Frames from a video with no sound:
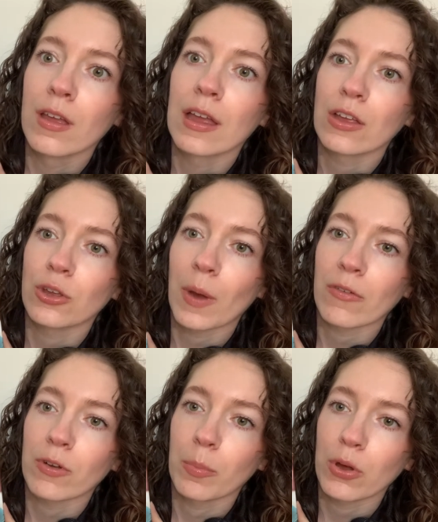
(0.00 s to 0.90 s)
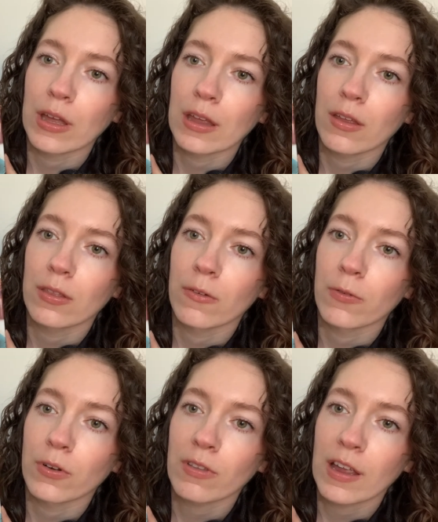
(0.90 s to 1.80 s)
you have to put the
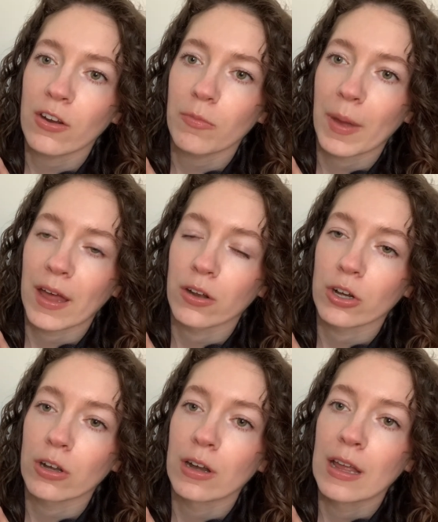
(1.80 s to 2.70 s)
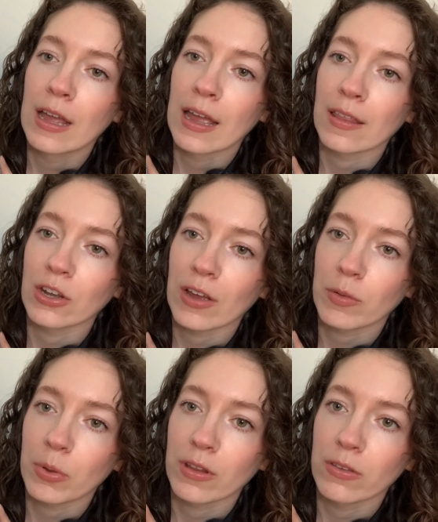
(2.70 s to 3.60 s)
first layer of batter, and then you have to
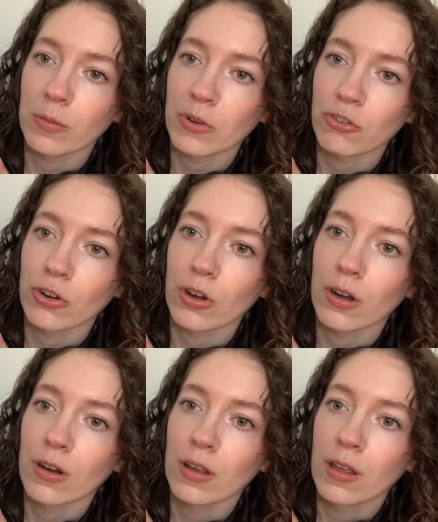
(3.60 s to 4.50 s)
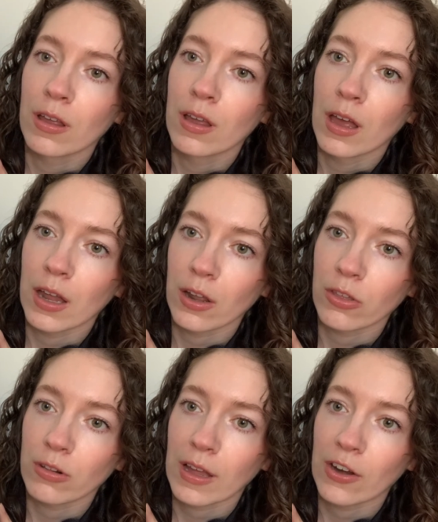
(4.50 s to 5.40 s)
put the cinnamon sugar, another
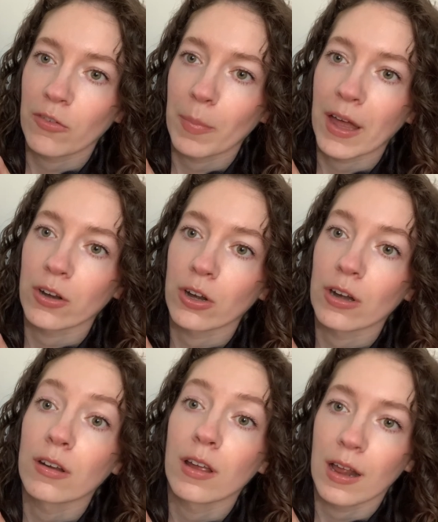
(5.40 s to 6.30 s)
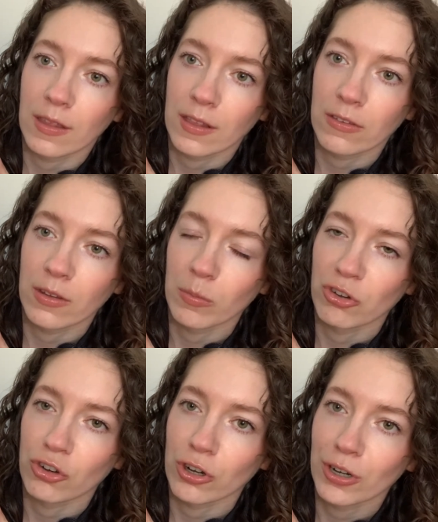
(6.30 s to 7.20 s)
layer of batter, and then the cinnamon
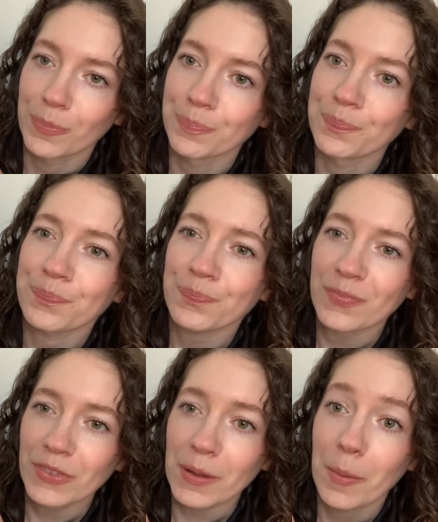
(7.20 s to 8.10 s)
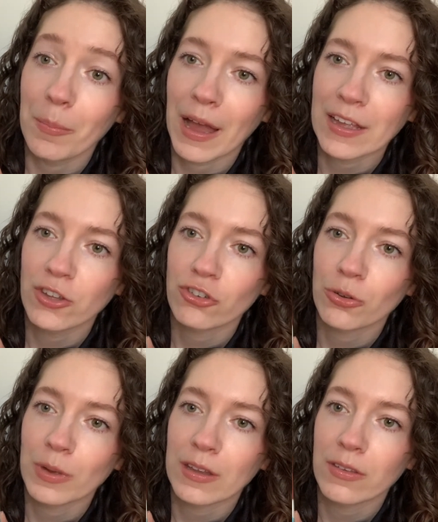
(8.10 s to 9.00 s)
sugar. My issue
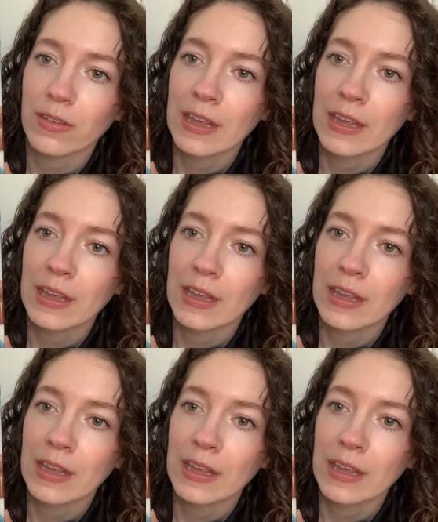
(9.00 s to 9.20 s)
is